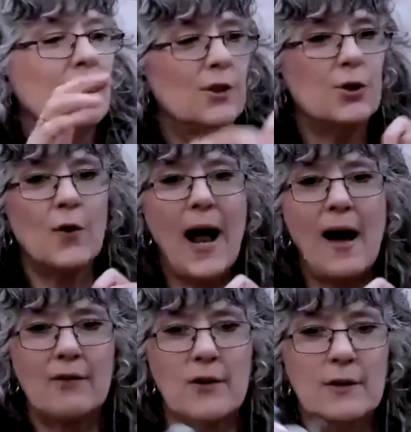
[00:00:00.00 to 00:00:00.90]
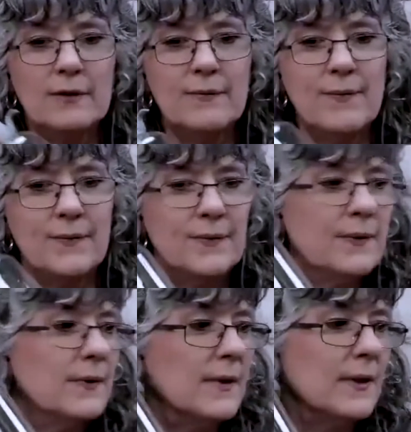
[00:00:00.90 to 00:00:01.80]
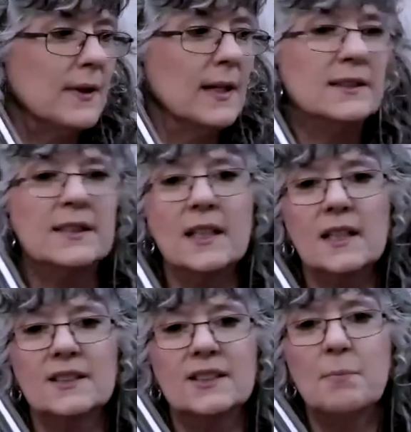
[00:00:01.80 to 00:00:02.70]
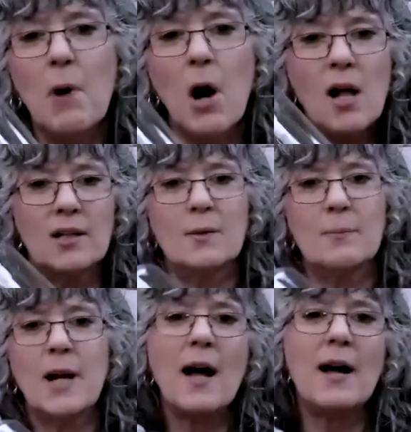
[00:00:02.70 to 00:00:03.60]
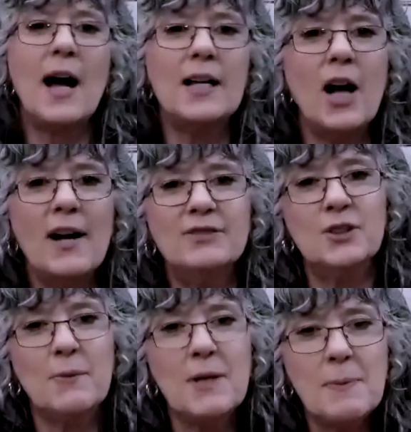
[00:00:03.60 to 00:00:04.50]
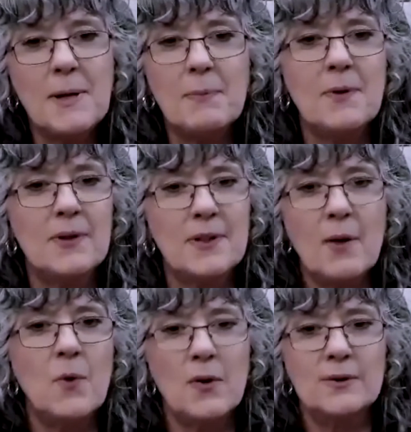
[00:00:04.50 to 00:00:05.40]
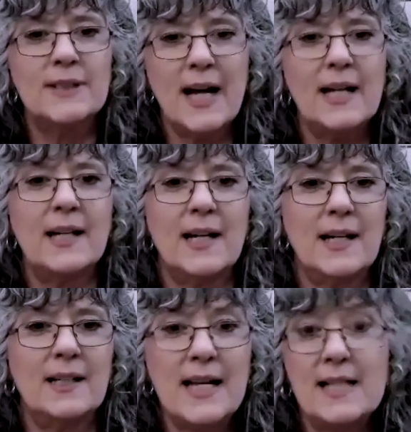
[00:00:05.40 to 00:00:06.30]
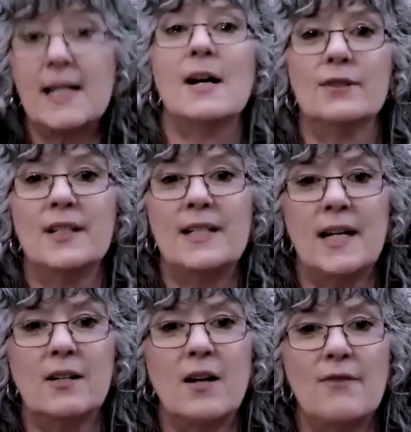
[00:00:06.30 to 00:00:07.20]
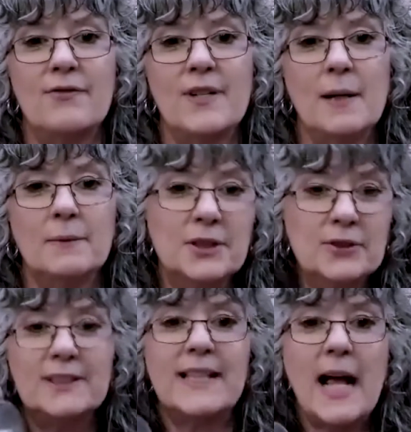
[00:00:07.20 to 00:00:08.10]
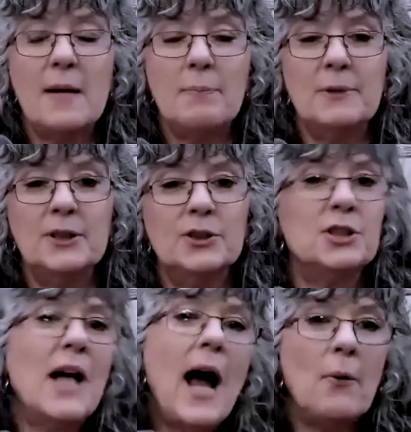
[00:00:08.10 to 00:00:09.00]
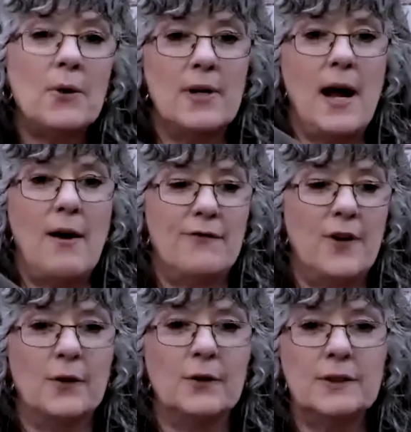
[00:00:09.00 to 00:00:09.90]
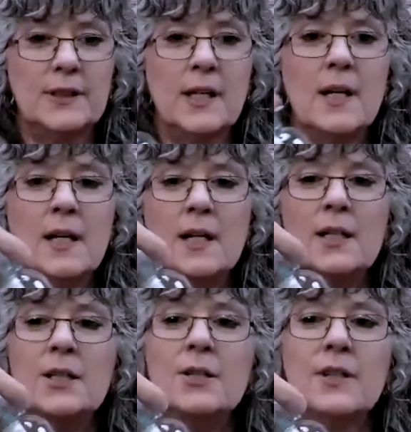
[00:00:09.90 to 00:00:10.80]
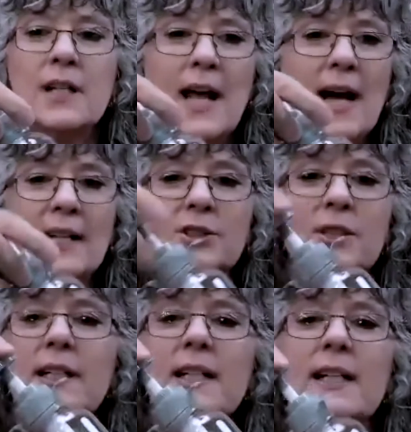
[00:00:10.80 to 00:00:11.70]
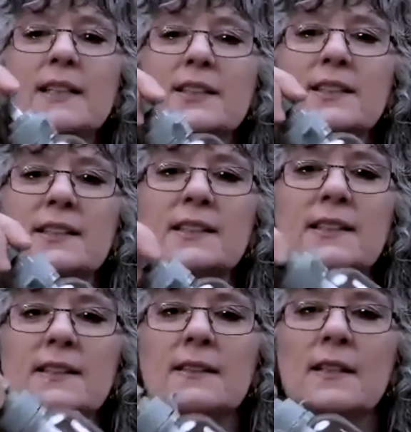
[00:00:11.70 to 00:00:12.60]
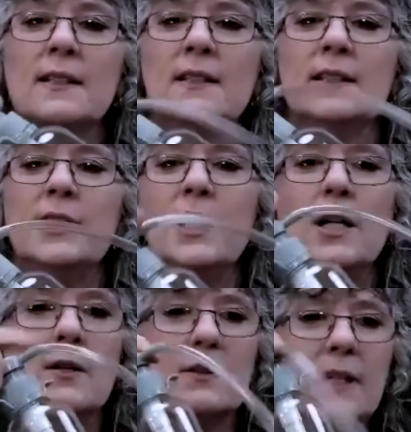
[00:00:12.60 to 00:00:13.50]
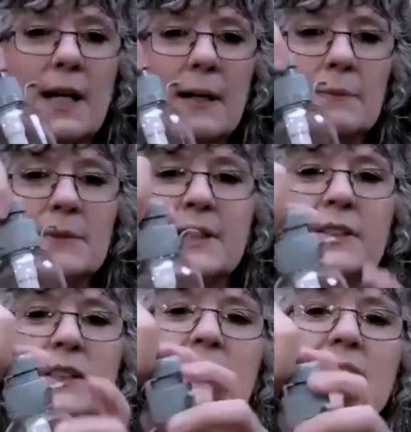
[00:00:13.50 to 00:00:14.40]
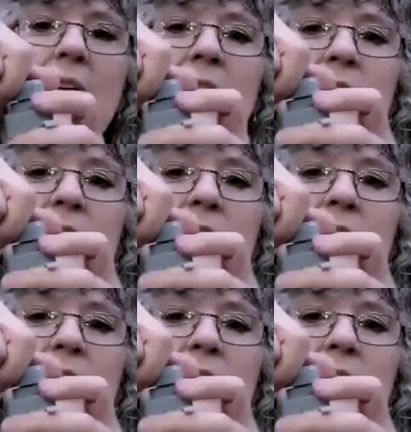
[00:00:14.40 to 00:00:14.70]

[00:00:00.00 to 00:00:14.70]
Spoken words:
for travel, it's a little smaller, but I have so many people that won't lay down to take a coffee enema. So stand up in your shower now, folks. You can actually, it just, comes, you just